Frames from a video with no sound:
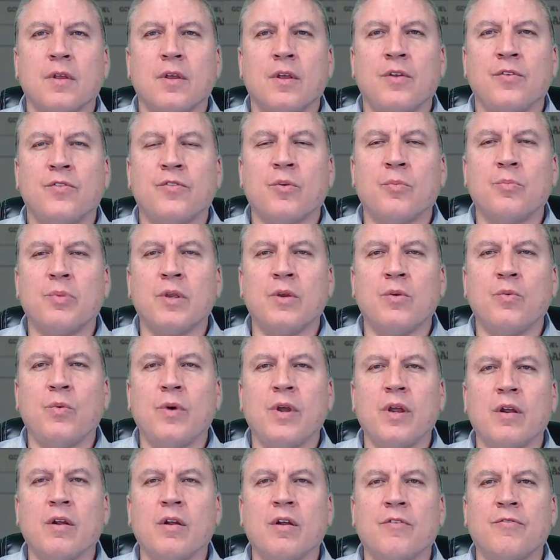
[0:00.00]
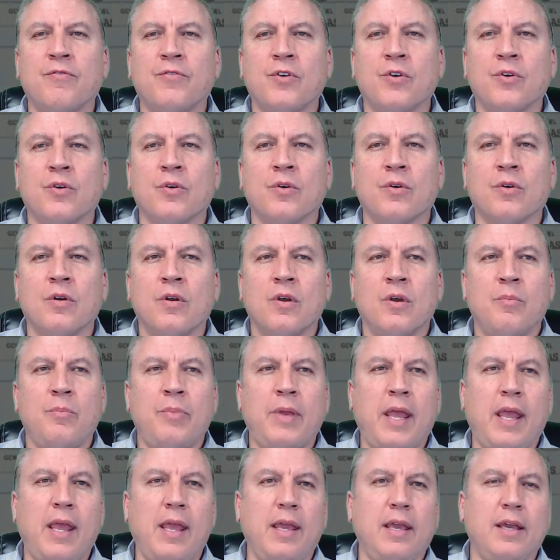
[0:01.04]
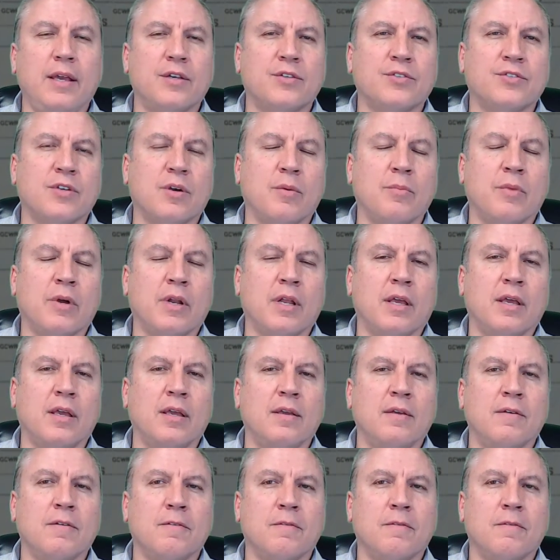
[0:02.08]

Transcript: So be aware, if you're paying somebody